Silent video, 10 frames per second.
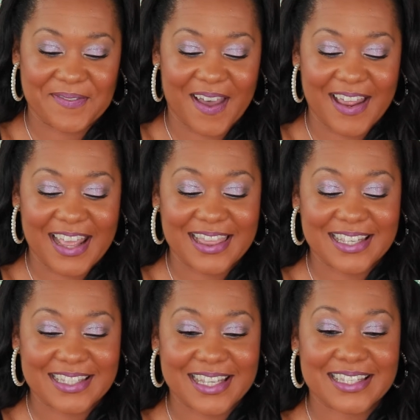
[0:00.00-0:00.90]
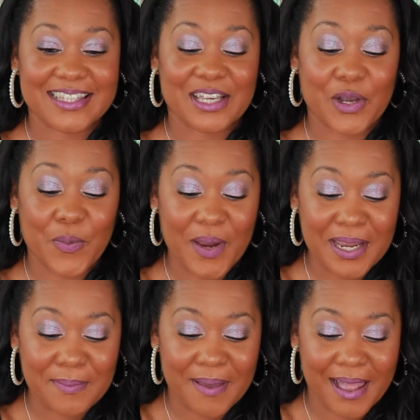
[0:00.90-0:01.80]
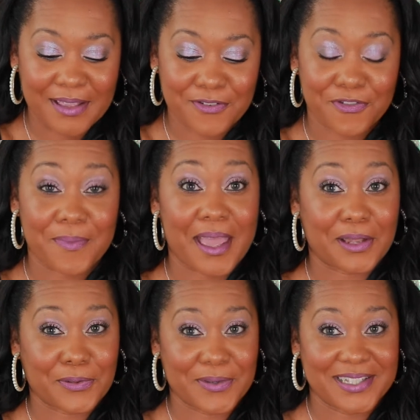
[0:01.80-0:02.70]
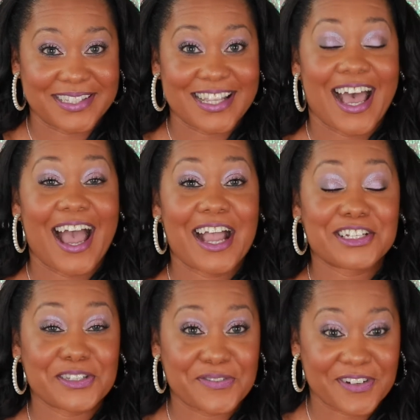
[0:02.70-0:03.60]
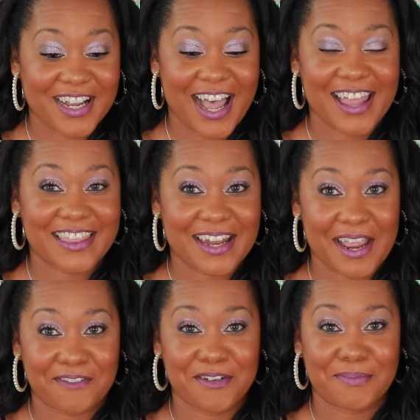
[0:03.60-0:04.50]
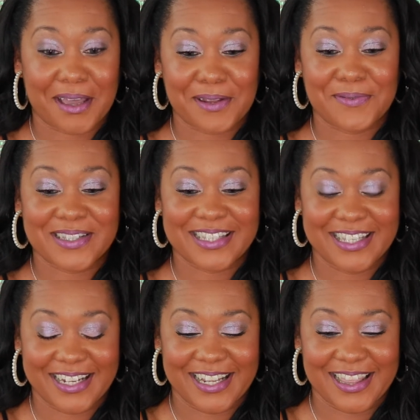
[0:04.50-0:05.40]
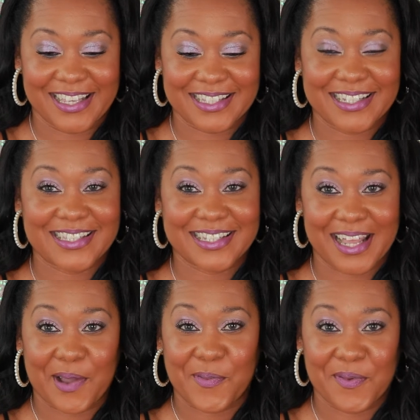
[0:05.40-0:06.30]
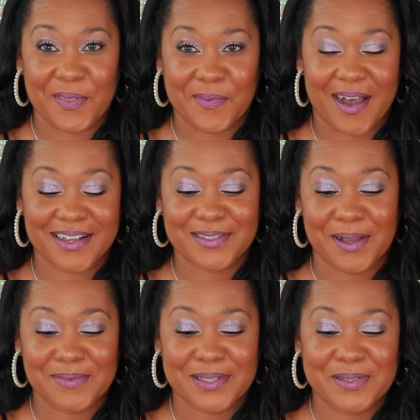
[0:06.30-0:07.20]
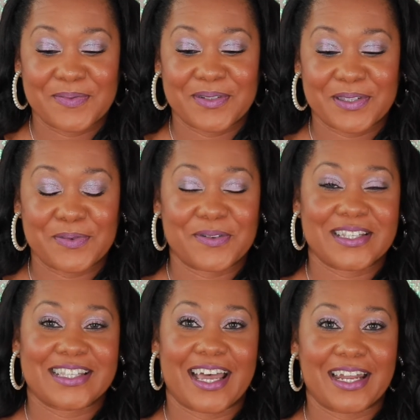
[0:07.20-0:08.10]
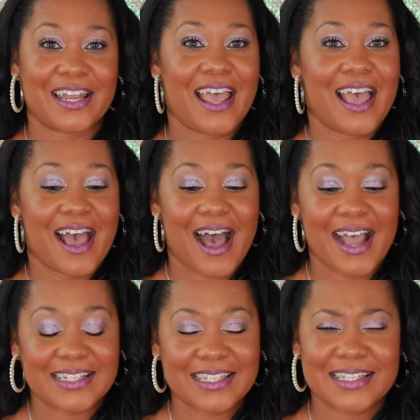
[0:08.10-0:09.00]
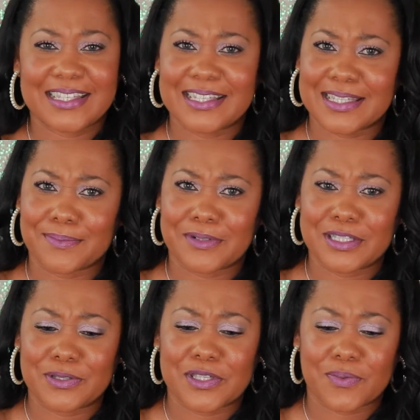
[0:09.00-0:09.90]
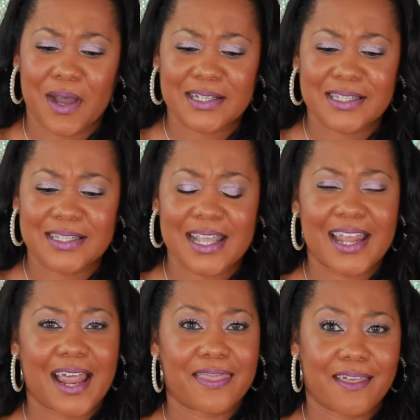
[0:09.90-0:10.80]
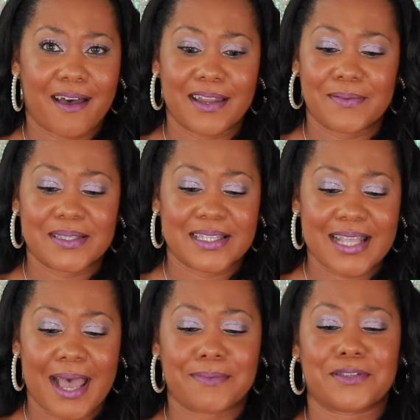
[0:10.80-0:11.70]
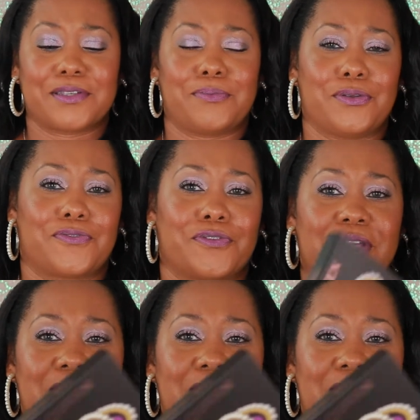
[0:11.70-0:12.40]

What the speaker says: about, and this is the Queen palette from Eloise. I actually forgot that everybody was getting this until I opened the box, so I'm super, super excited. I did see someone do swatches, and I thought it was just absolutely beautiful.